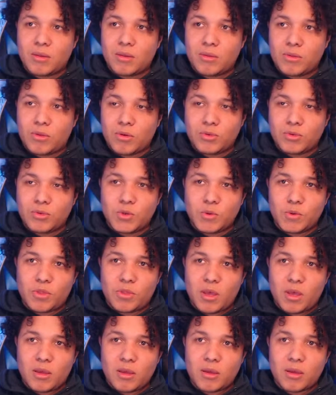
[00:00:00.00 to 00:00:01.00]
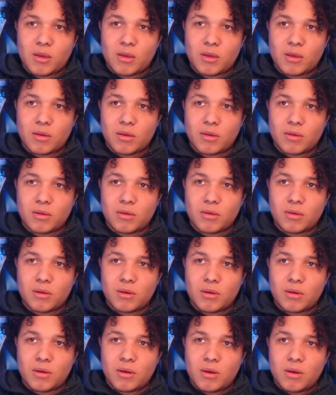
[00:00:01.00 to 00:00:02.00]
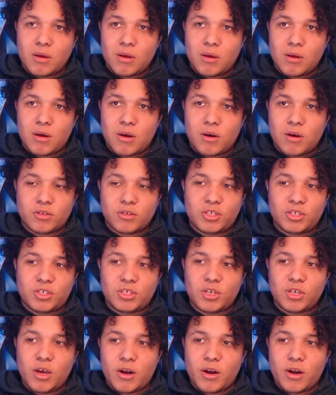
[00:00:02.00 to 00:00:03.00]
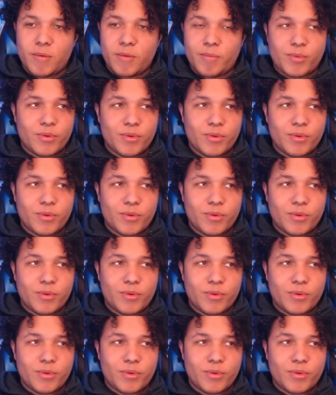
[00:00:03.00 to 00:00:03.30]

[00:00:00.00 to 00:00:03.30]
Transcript: Don't you think? Oh, shut up.